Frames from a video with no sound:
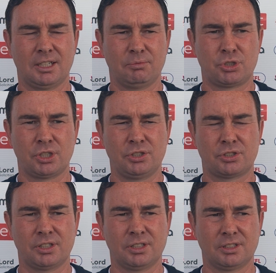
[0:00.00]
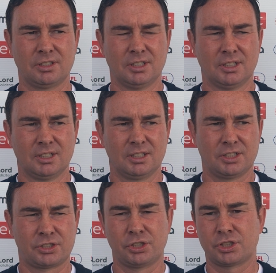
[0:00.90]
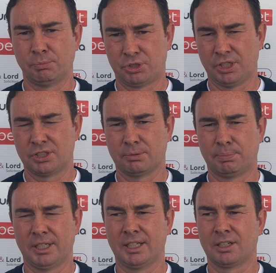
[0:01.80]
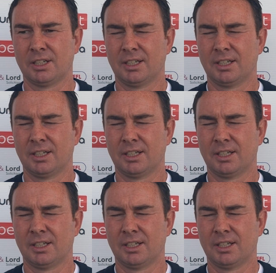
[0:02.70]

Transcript: We changed the system, we changed the player,